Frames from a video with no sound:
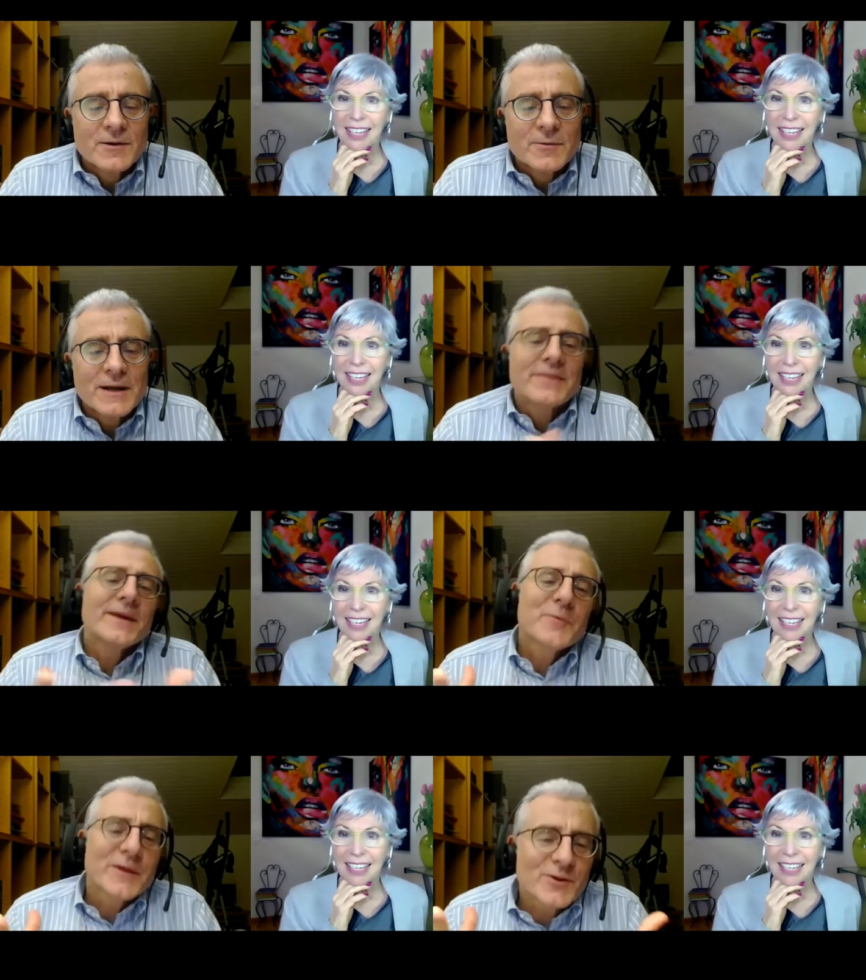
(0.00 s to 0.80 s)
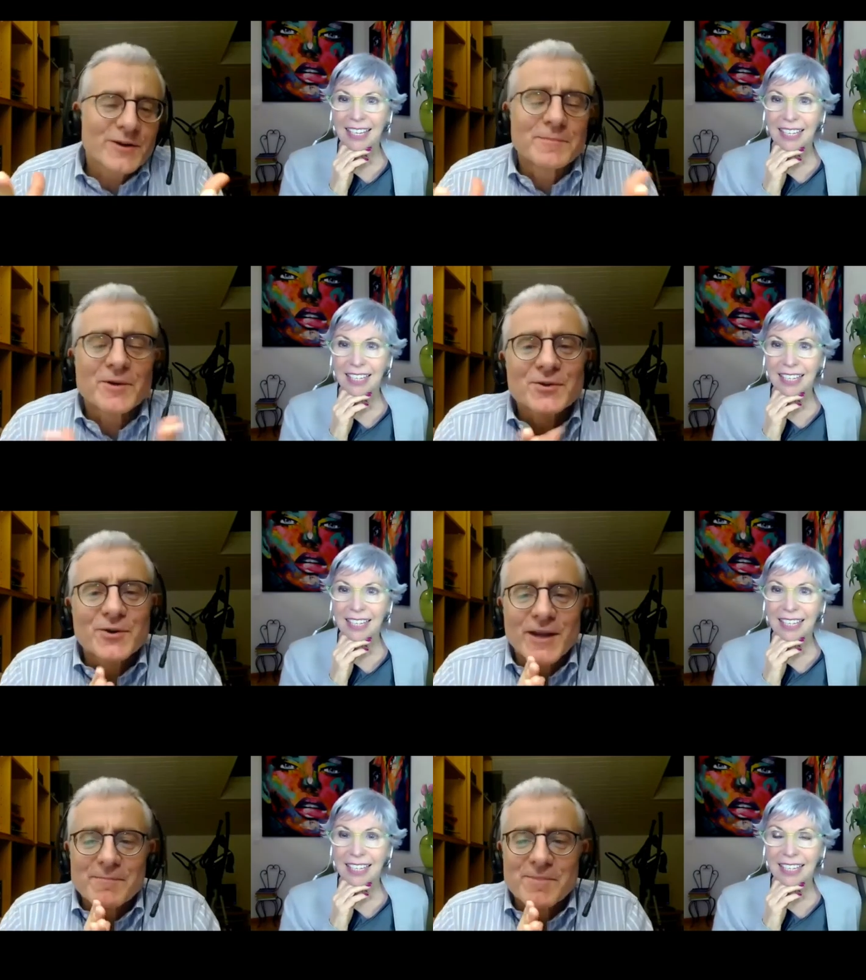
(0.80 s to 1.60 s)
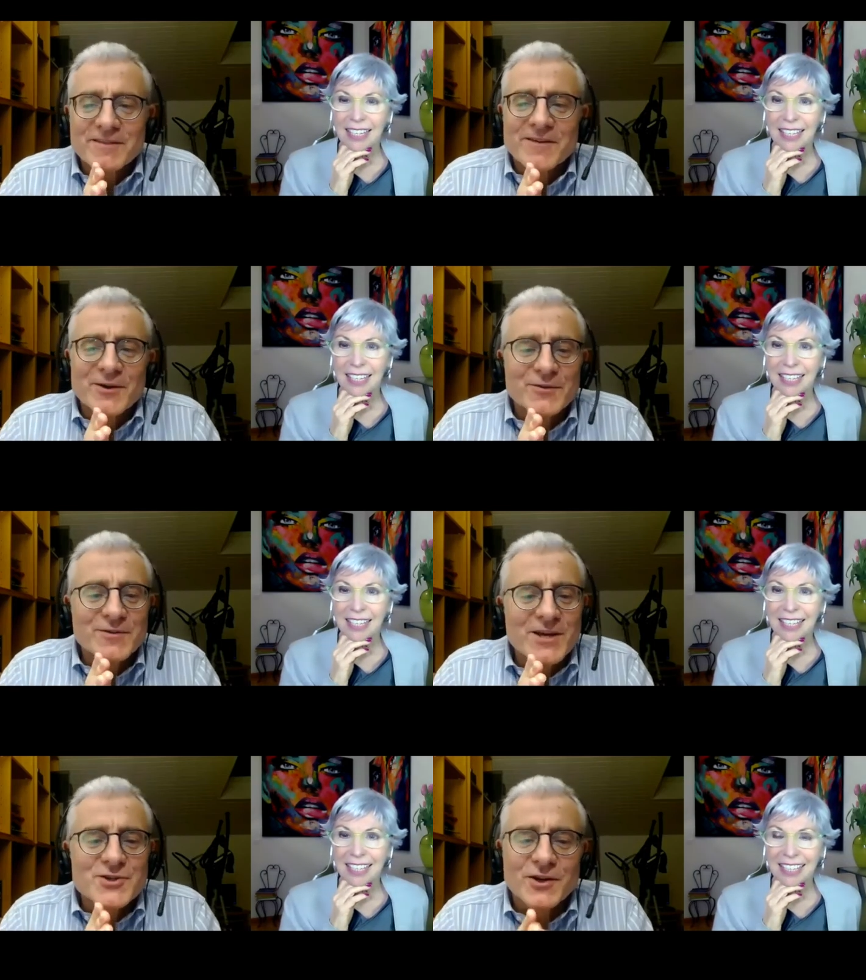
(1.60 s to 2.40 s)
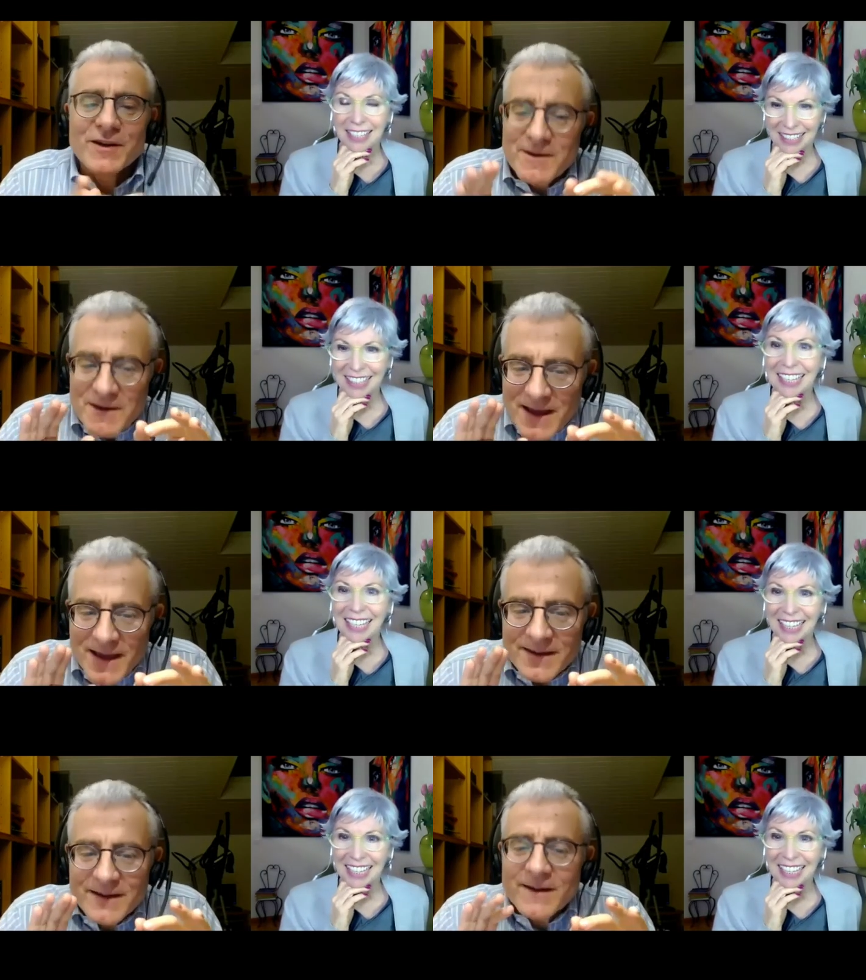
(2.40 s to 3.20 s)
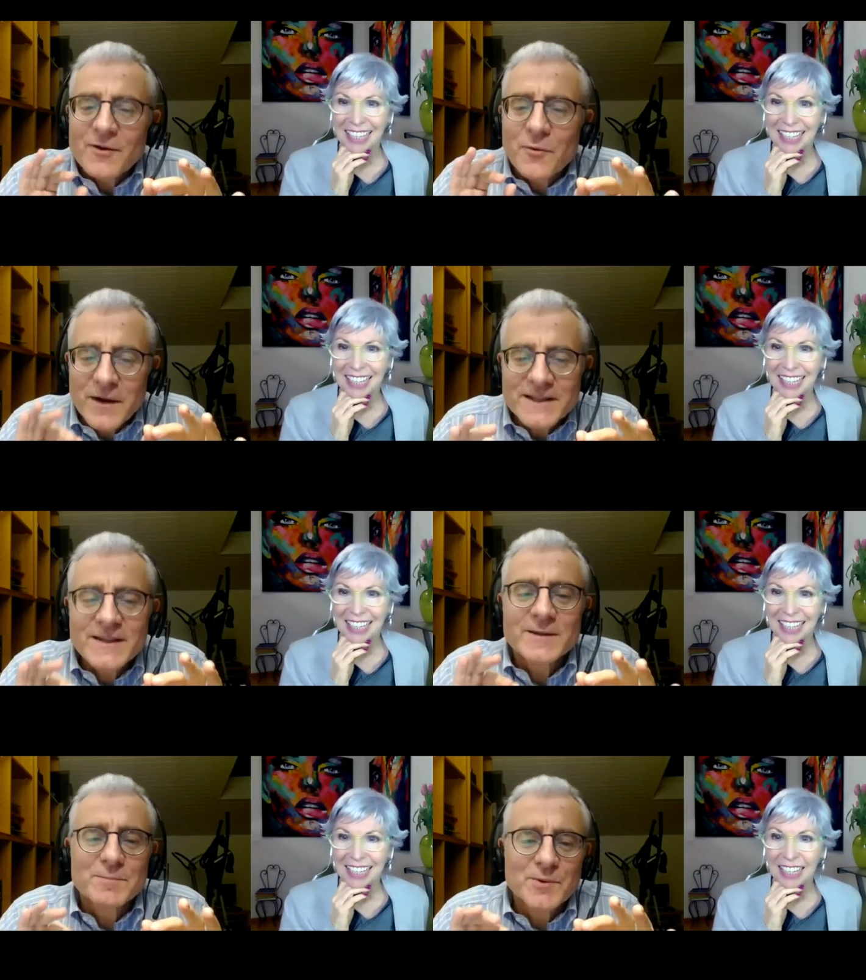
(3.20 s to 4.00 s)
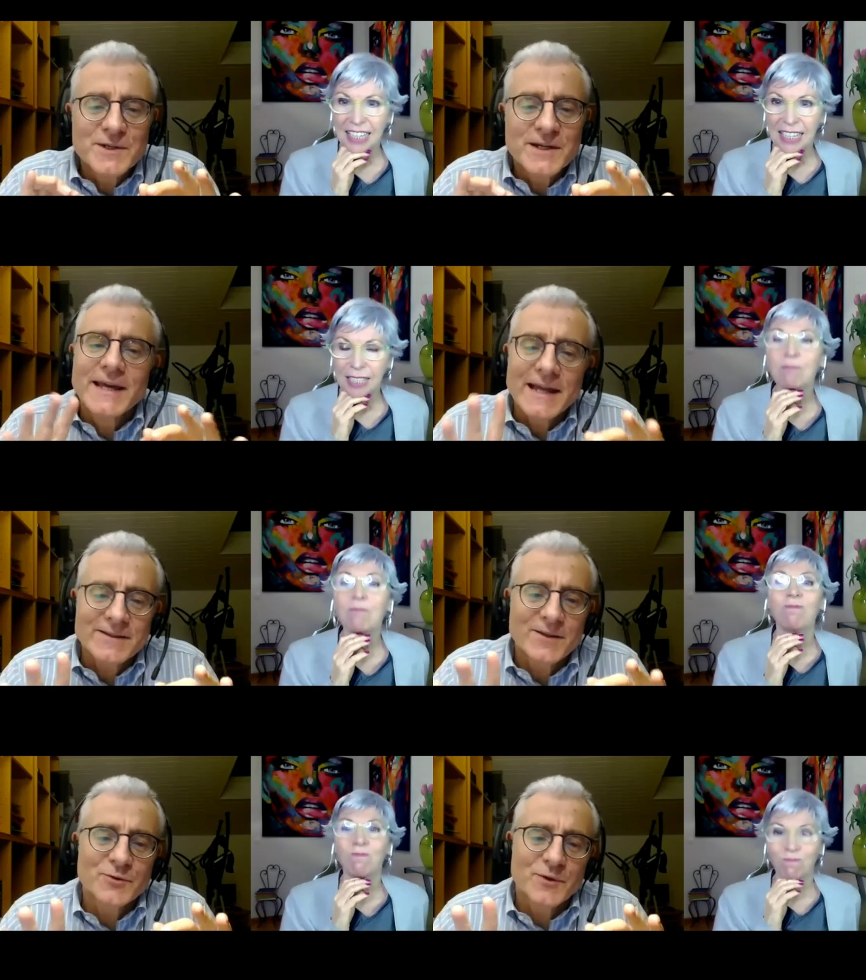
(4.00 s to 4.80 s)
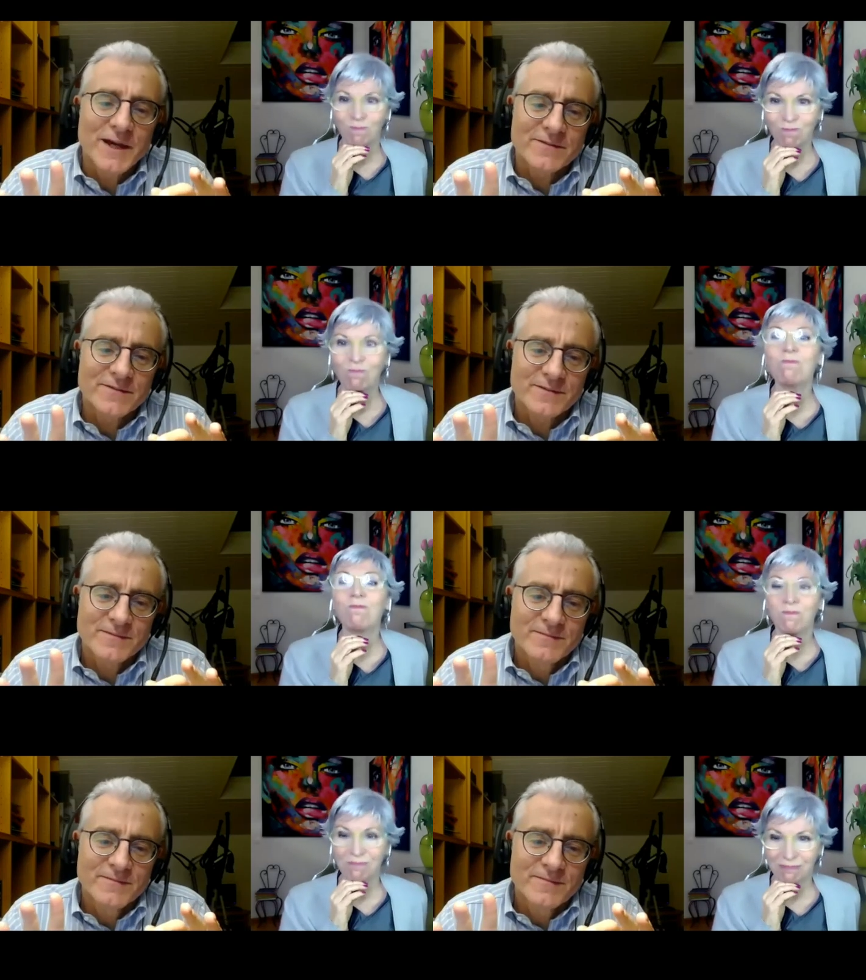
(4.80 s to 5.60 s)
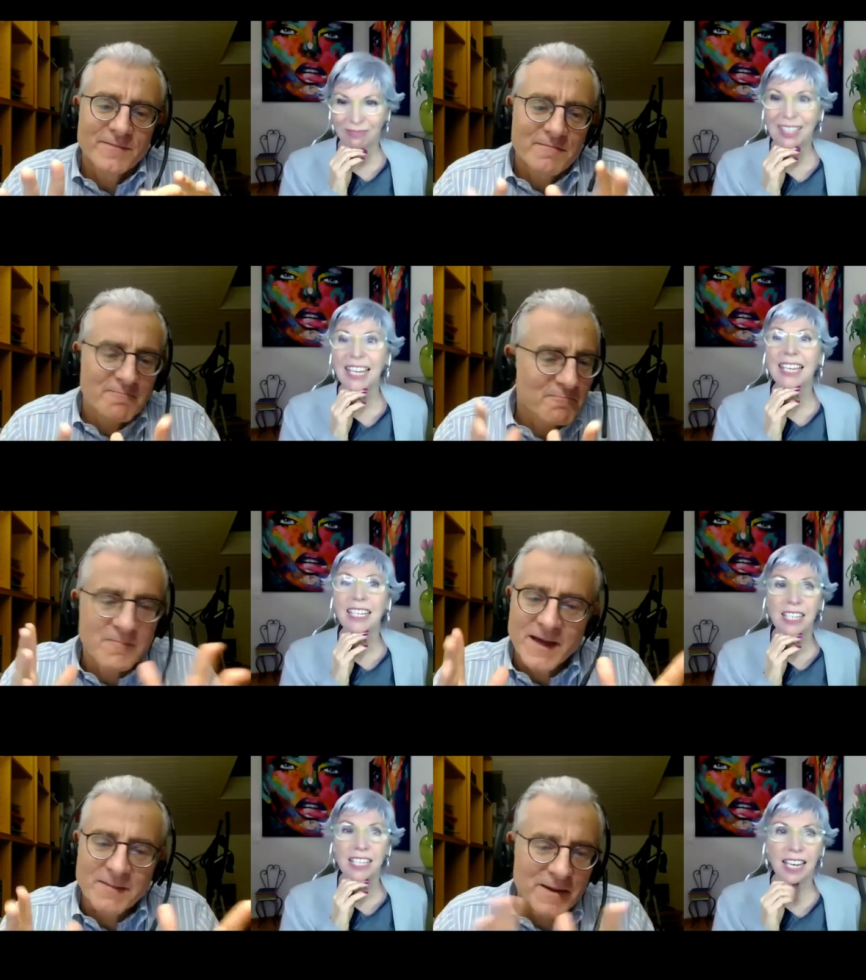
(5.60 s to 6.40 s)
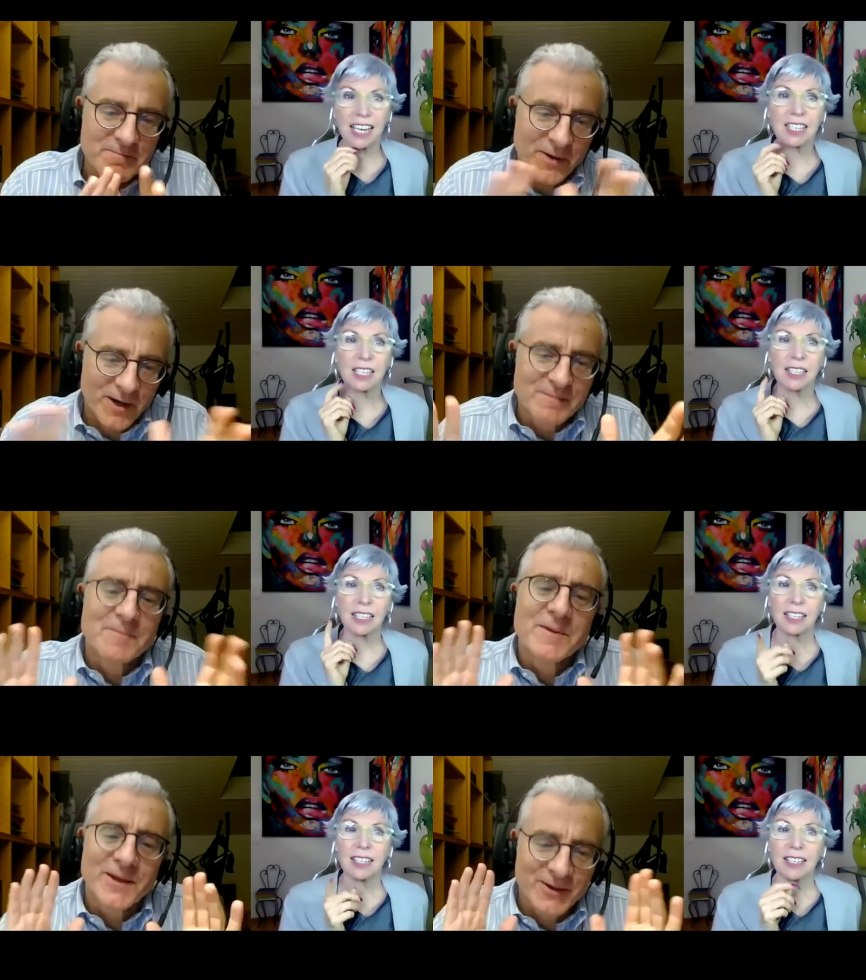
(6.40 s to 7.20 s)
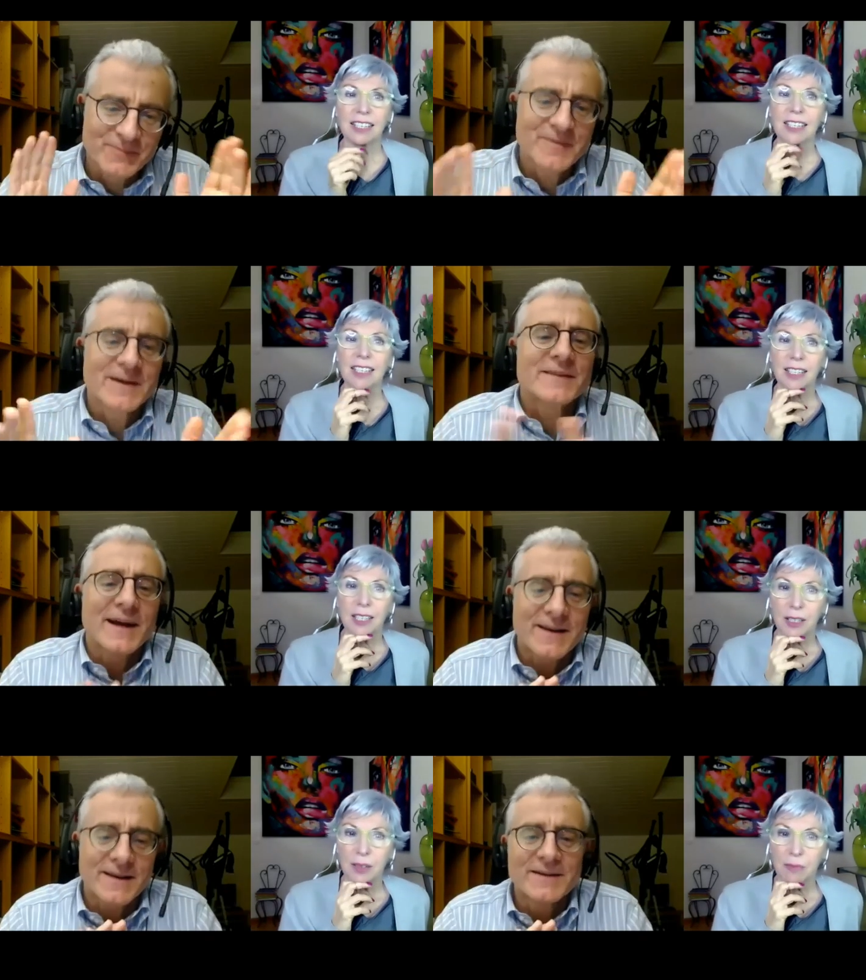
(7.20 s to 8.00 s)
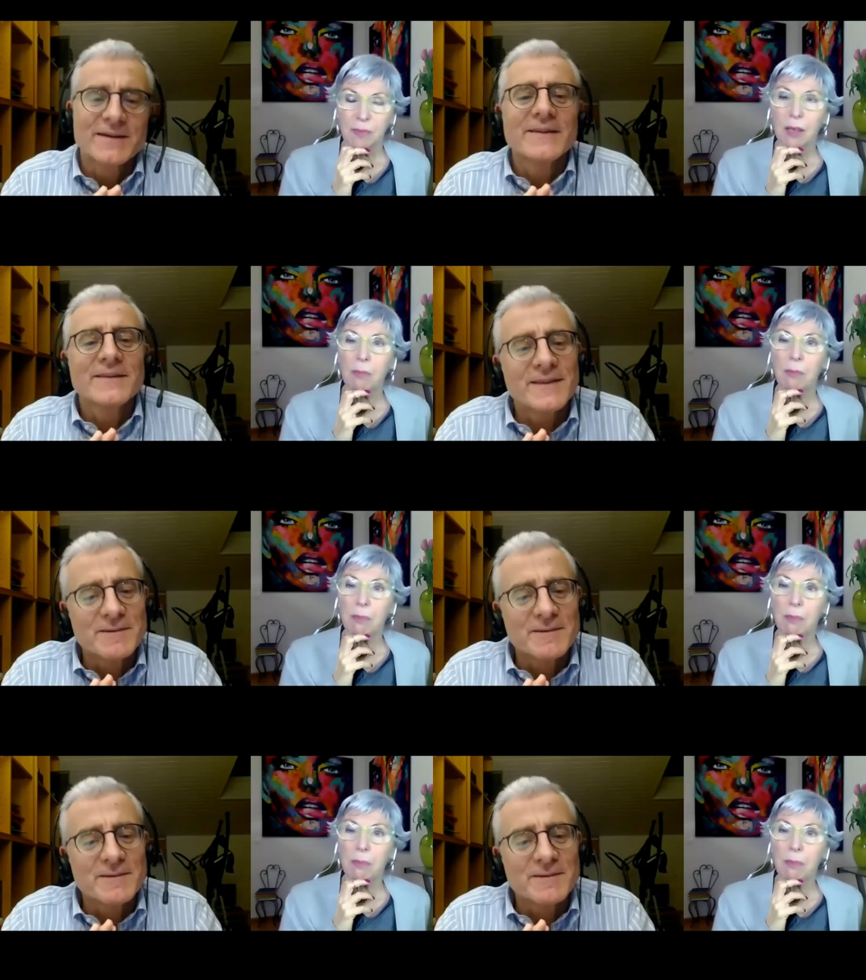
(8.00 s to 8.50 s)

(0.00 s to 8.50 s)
Speaker 1: Well, I think we talked about collaborative negotiation and reading the book, Getting to Yes. Getting Maybe, to yes. probably, you know, exactly the the